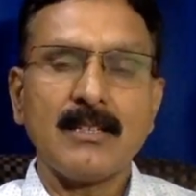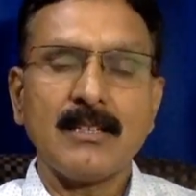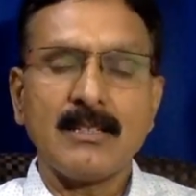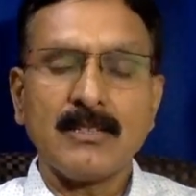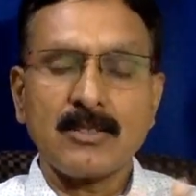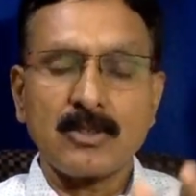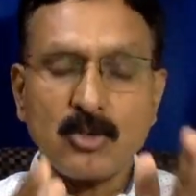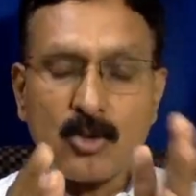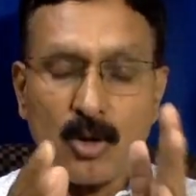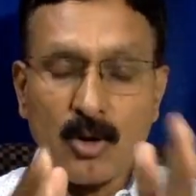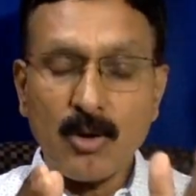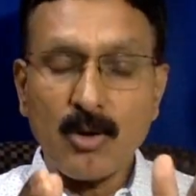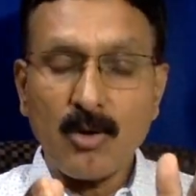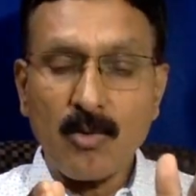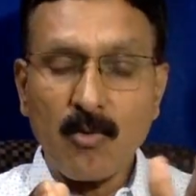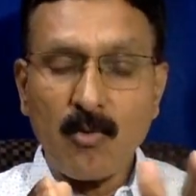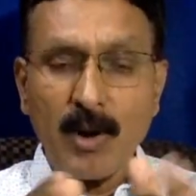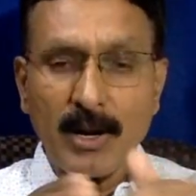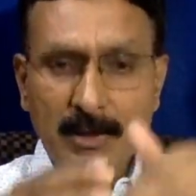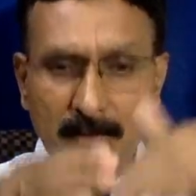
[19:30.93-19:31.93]
So
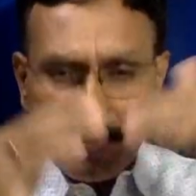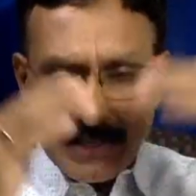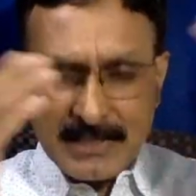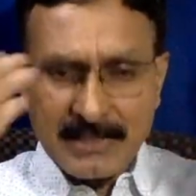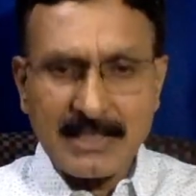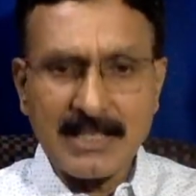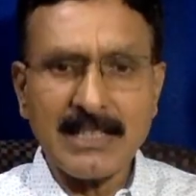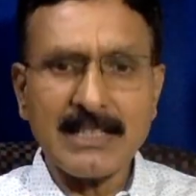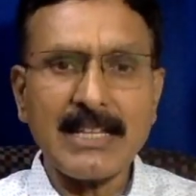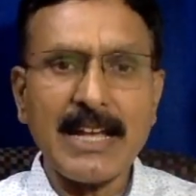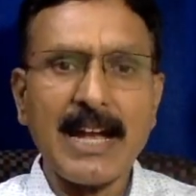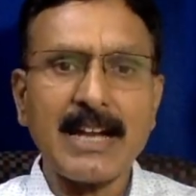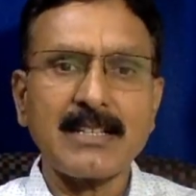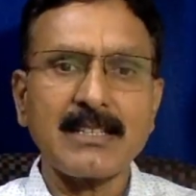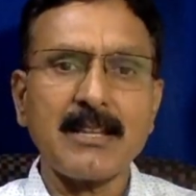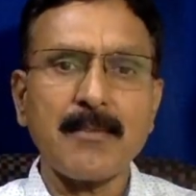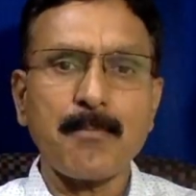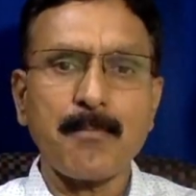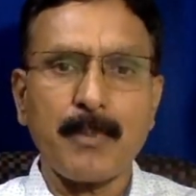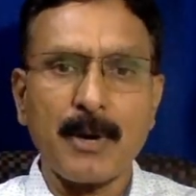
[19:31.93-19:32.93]
what we see that
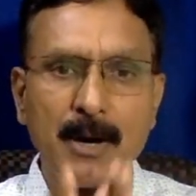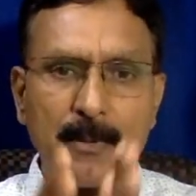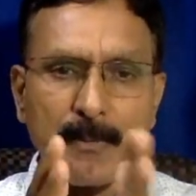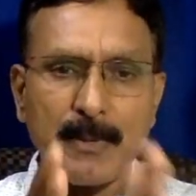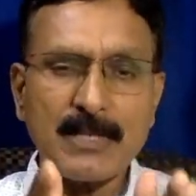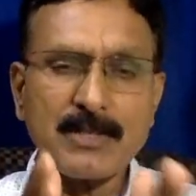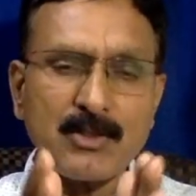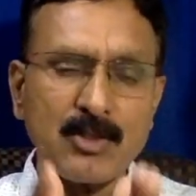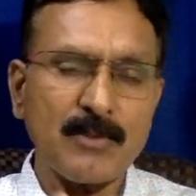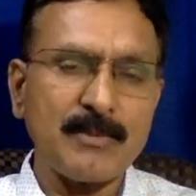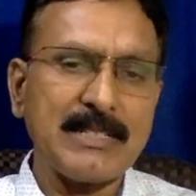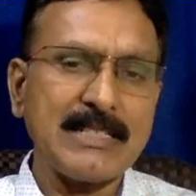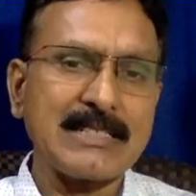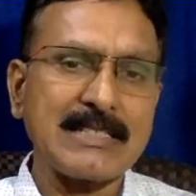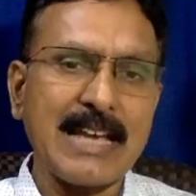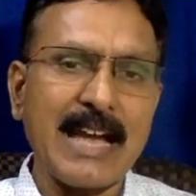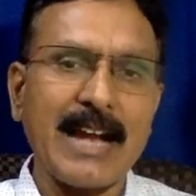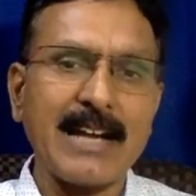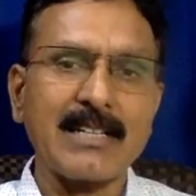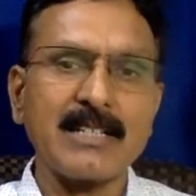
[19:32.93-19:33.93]
the purpose of this
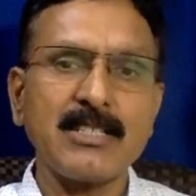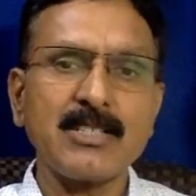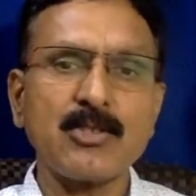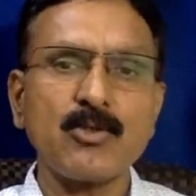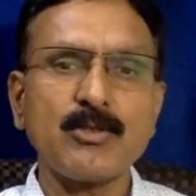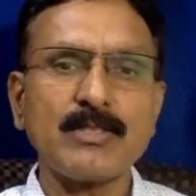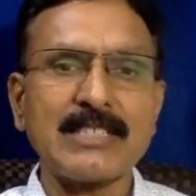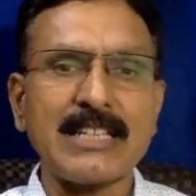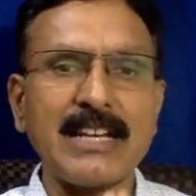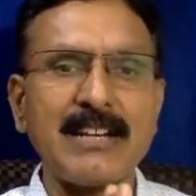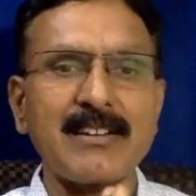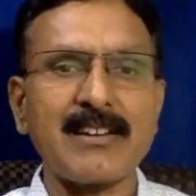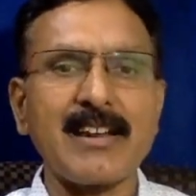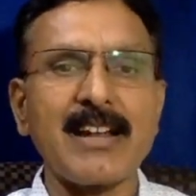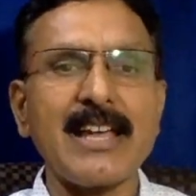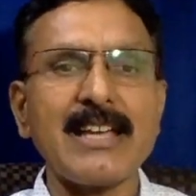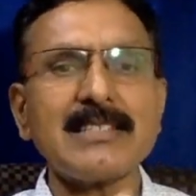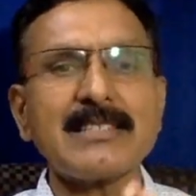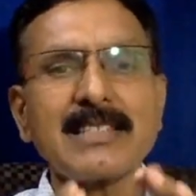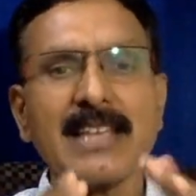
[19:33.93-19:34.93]
act is to
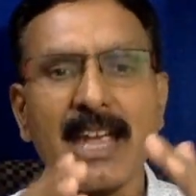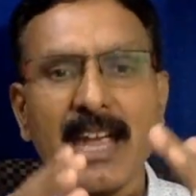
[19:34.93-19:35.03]
centralize